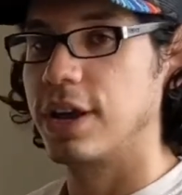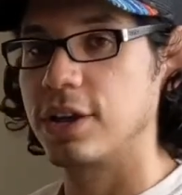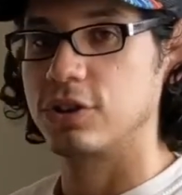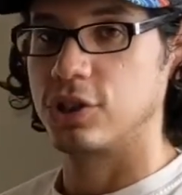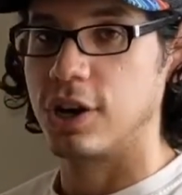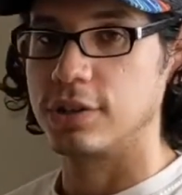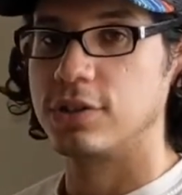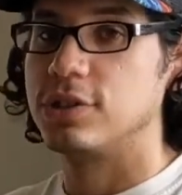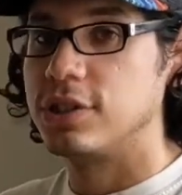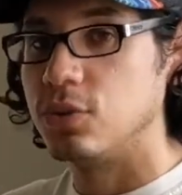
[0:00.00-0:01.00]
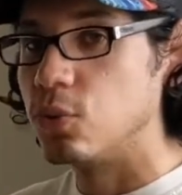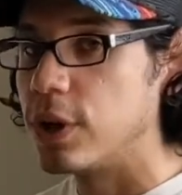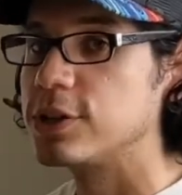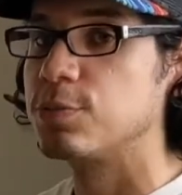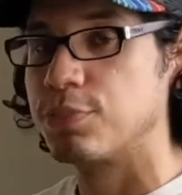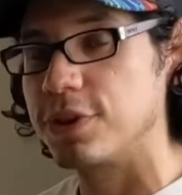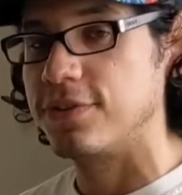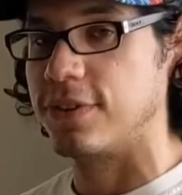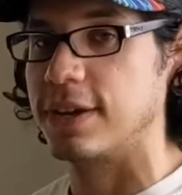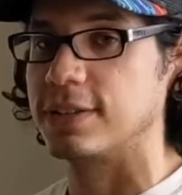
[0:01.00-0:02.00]
anchor chart to see which
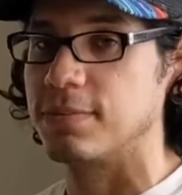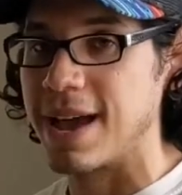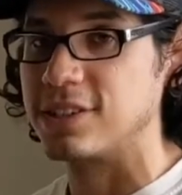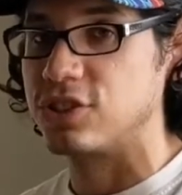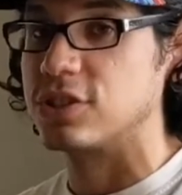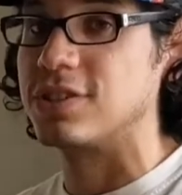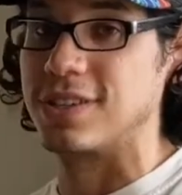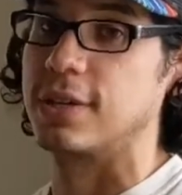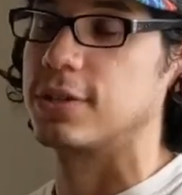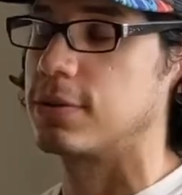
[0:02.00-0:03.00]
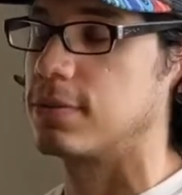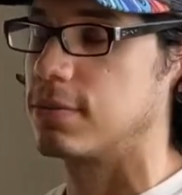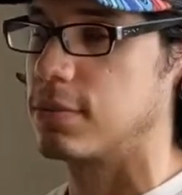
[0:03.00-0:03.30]
prefix matches 6.